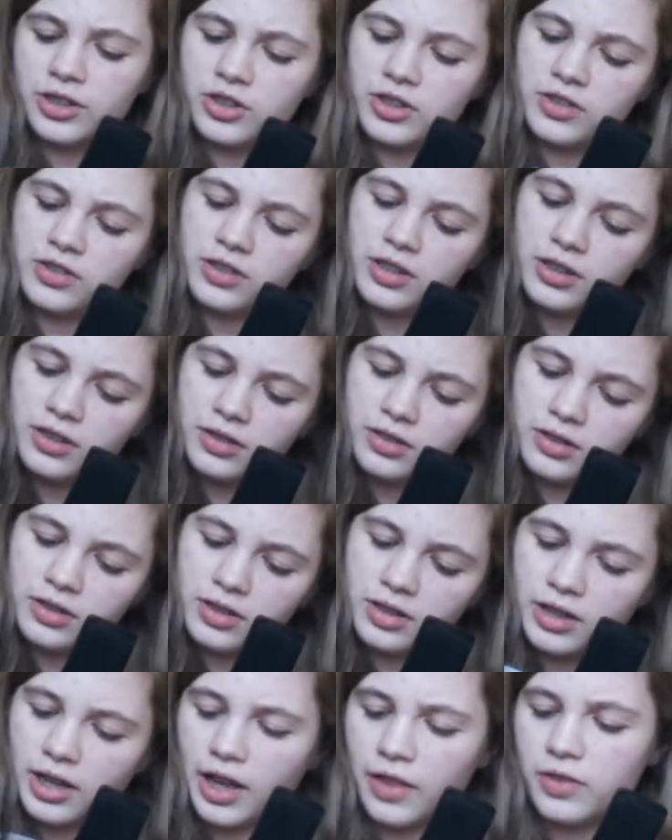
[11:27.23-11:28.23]
it just says,
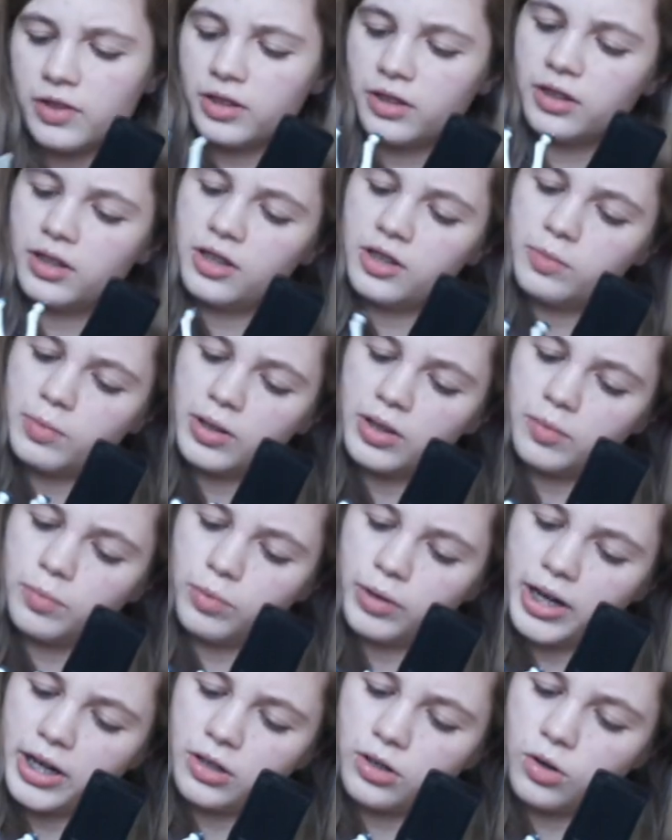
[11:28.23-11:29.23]
I think he's by the
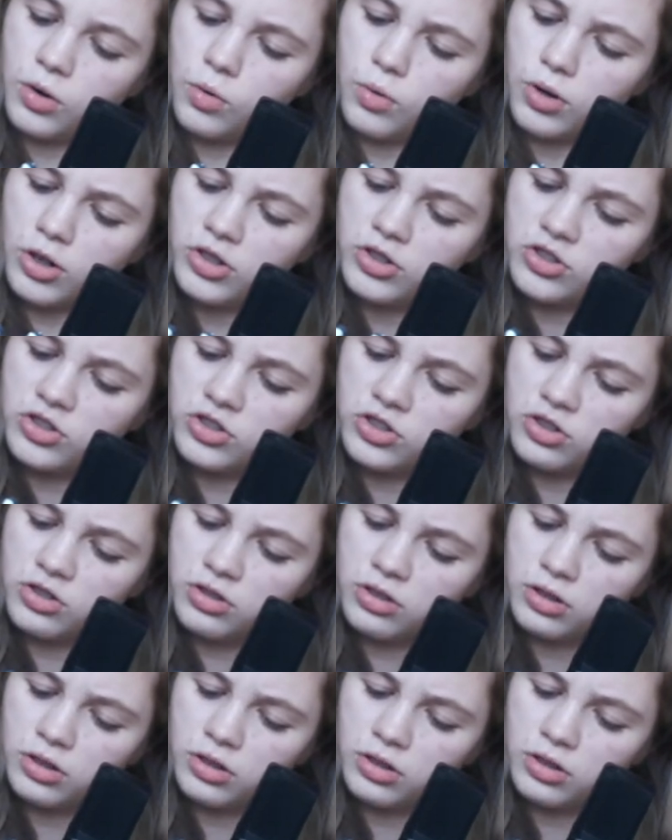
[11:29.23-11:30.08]
brand Horse.